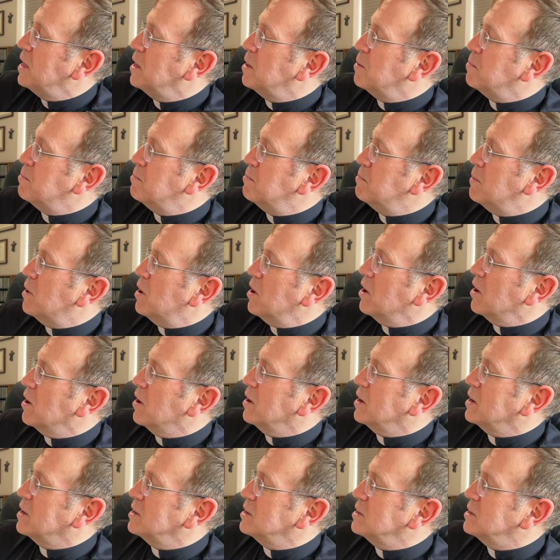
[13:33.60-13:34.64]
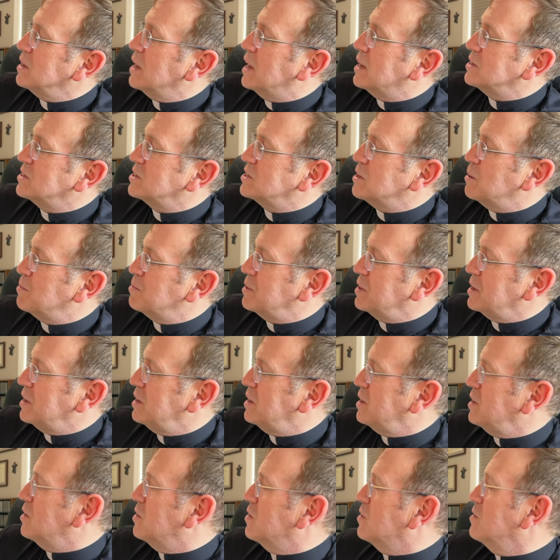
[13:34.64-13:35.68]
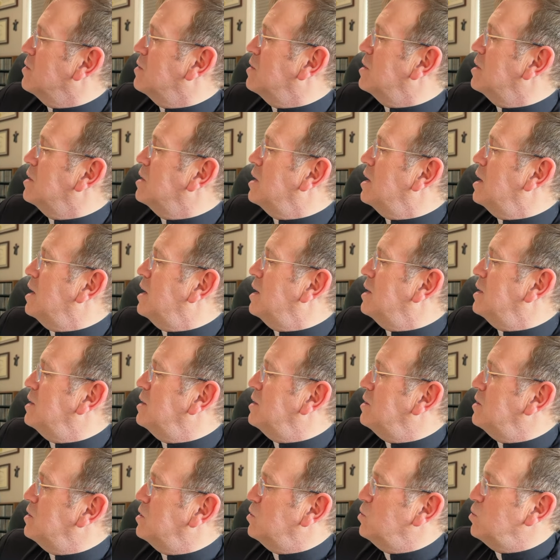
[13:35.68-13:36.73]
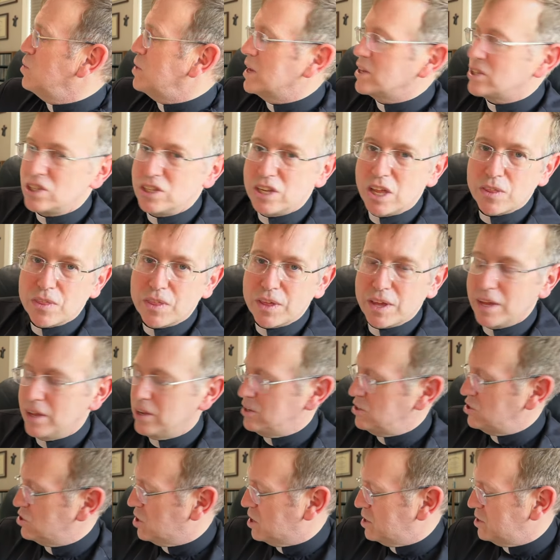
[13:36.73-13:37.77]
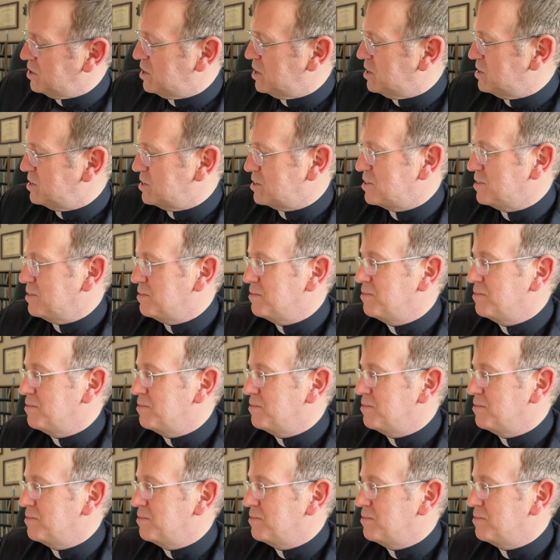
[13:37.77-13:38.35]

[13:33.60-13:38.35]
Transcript: Mark has something in here, and Luke has nothing, and John does.